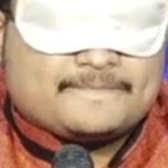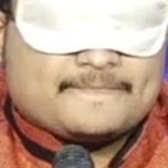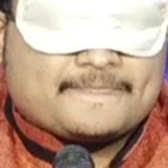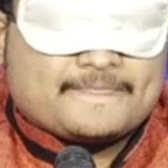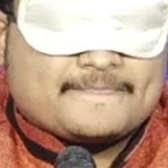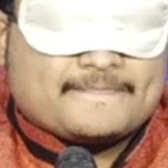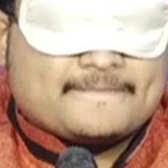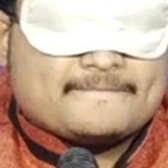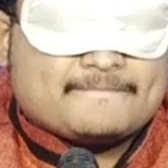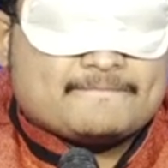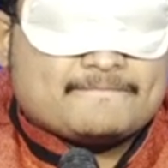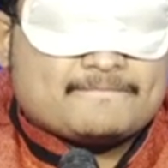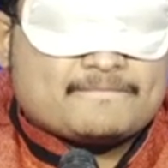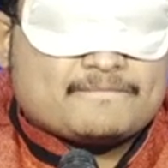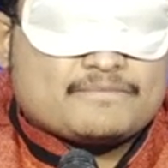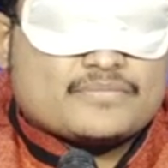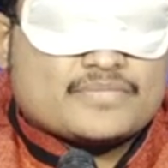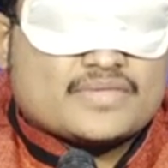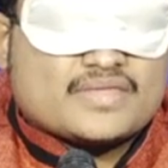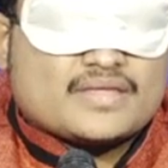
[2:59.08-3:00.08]

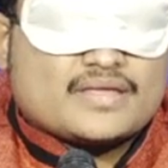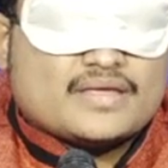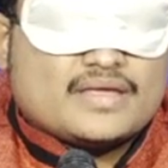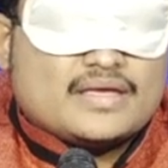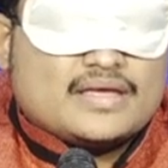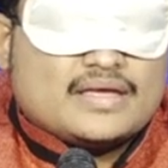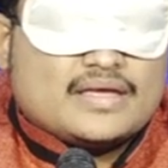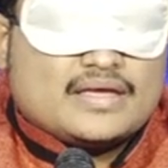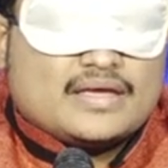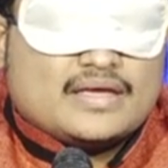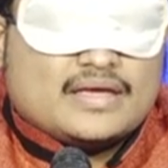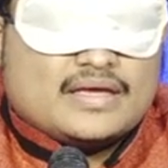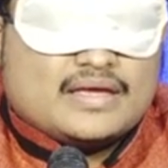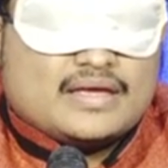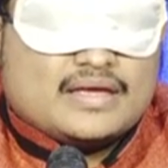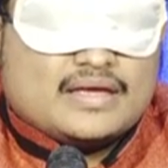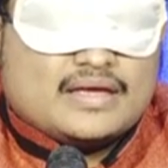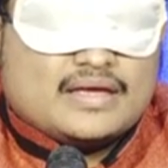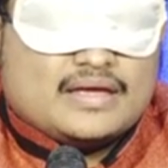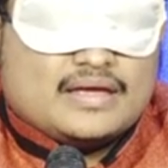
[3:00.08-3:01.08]

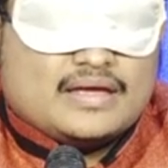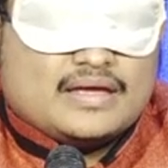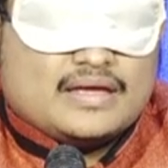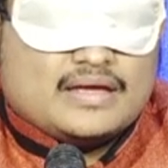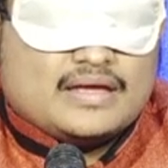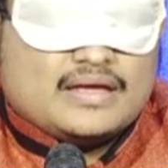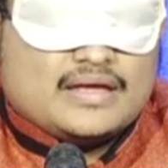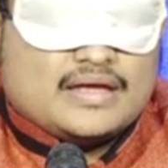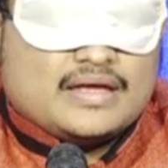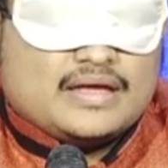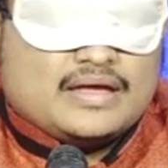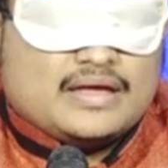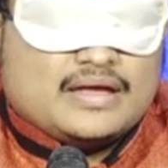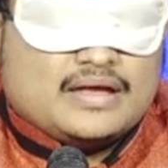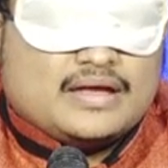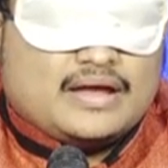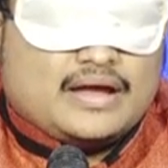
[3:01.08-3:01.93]
Nothing is said.